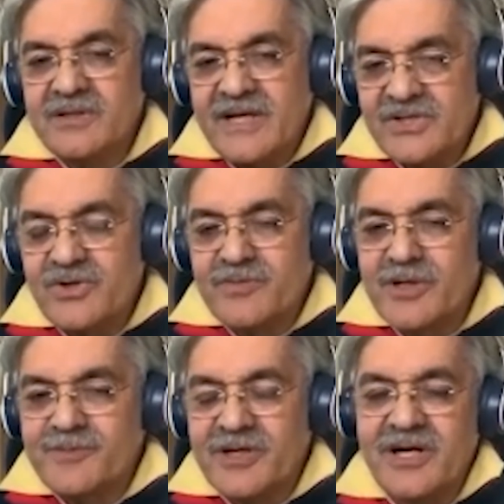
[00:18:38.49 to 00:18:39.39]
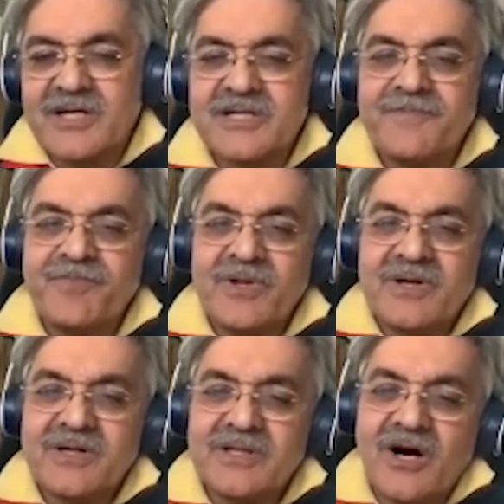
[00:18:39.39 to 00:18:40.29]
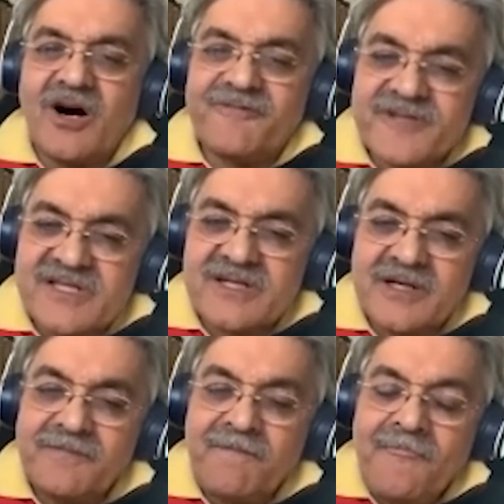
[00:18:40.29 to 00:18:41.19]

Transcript: thanks to Admiral Prakash, the officer